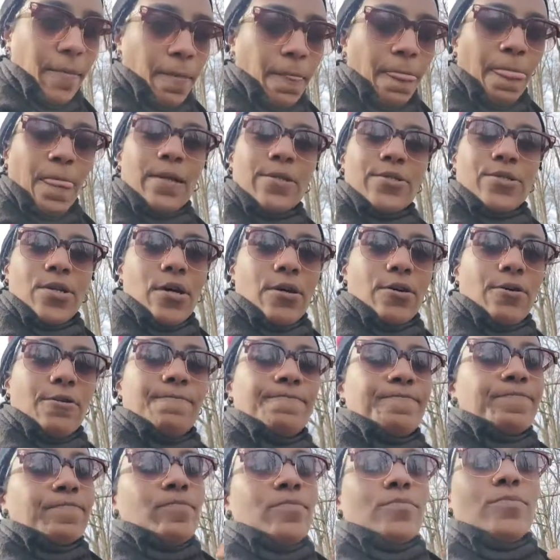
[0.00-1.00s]
So
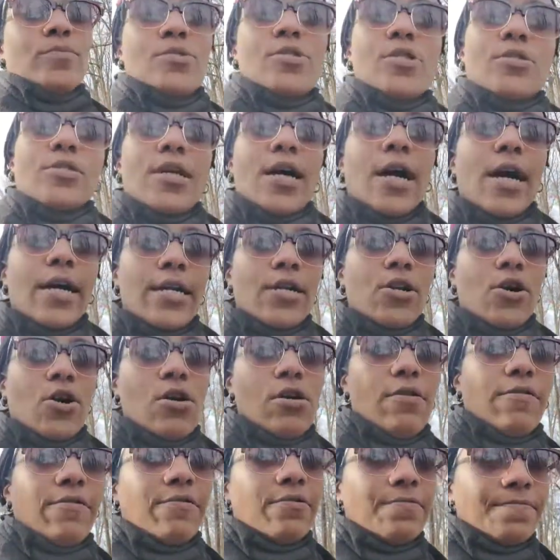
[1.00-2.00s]
just cut it
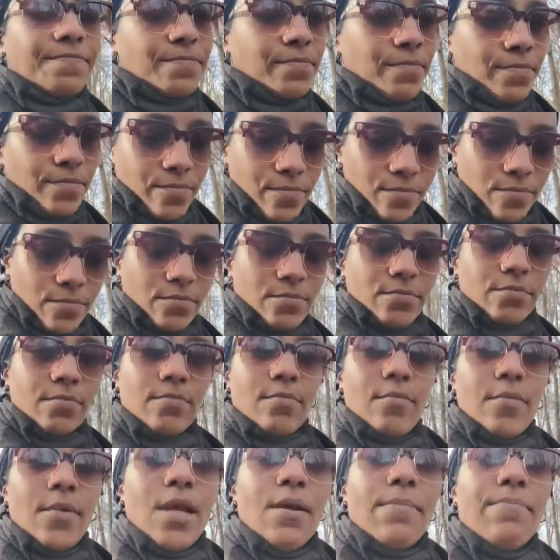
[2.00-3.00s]
off
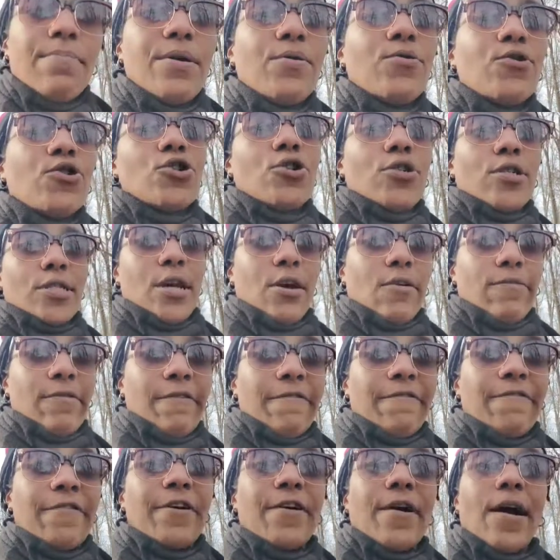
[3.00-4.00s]
and be with yourself and
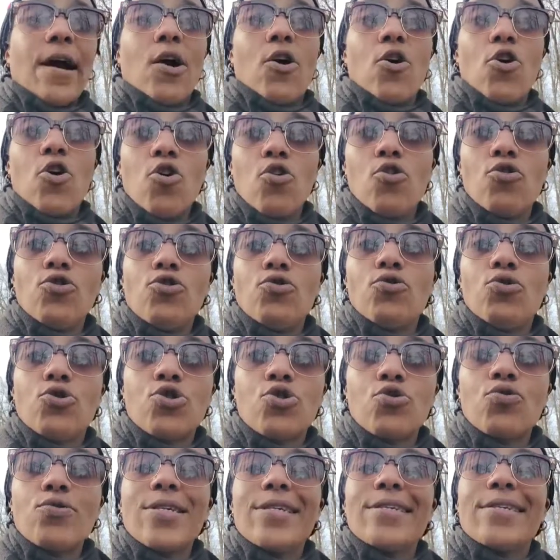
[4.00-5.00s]
figure out who you
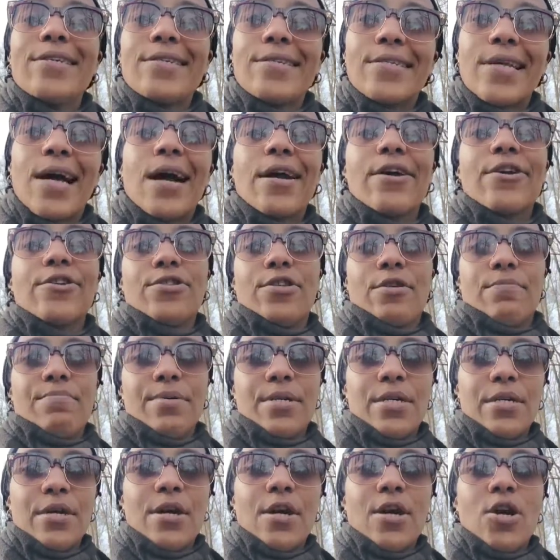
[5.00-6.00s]
truly desire to
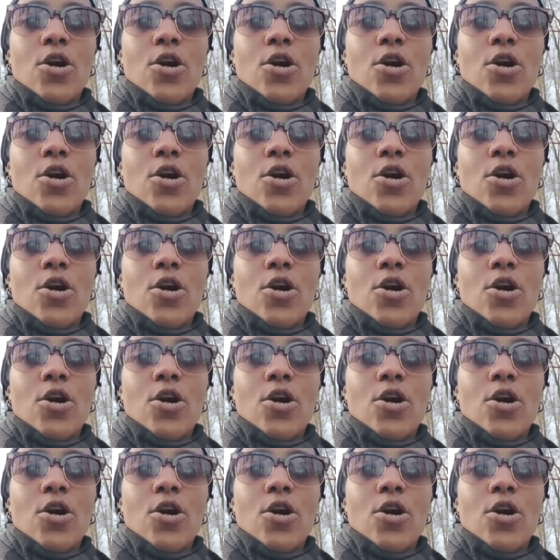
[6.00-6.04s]
be.